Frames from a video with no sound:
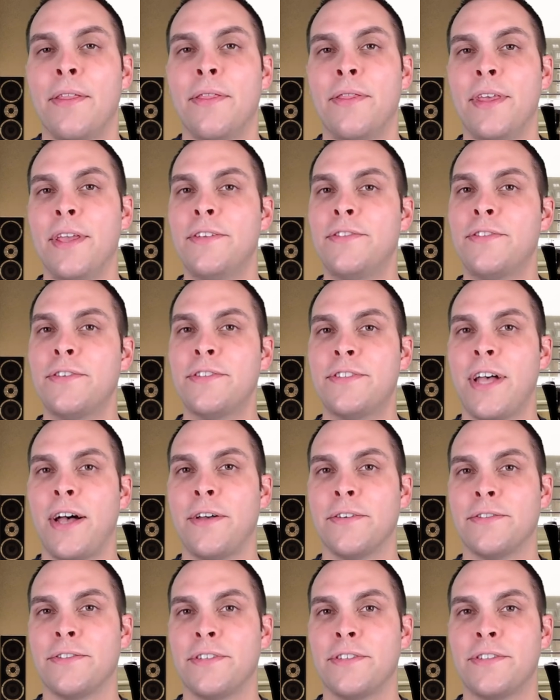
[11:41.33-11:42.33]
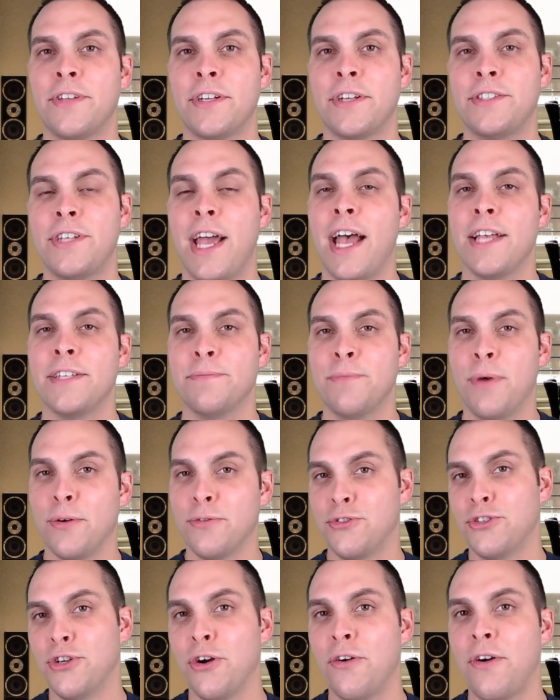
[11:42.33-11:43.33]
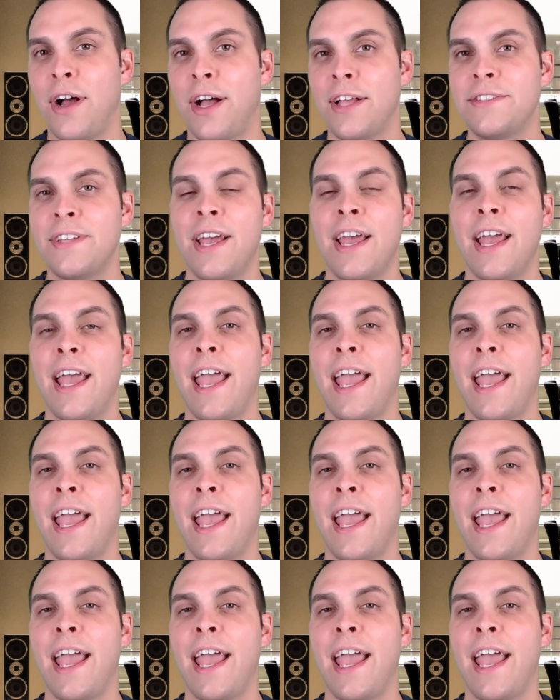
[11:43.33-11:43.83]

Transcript: These are cells such as most neurons